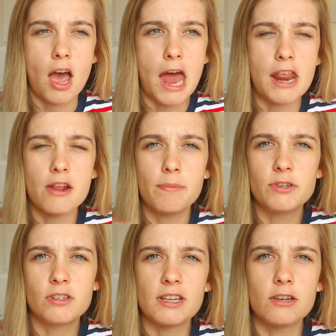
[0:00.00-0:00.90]
and then it'll be
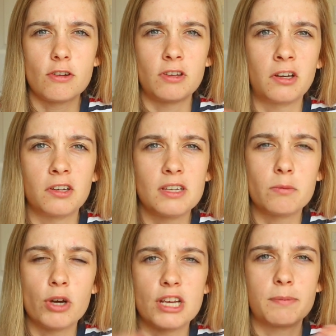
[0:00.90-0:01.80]
just interesting to see
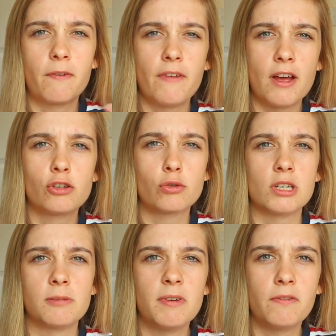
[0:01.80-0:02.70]
what his preferred
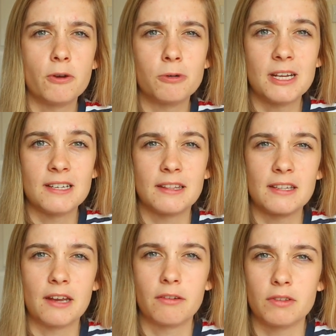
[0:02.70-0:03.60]
choice midfield is at
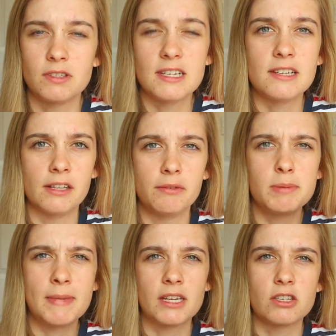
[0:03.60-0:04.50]
the end of the season. If
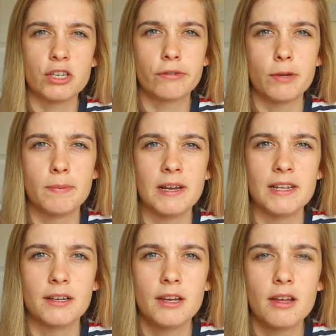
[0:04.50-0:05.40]
we make it to Europa
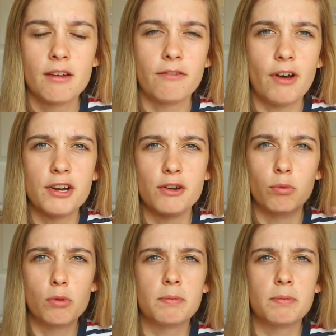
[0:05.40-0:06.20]
League final, what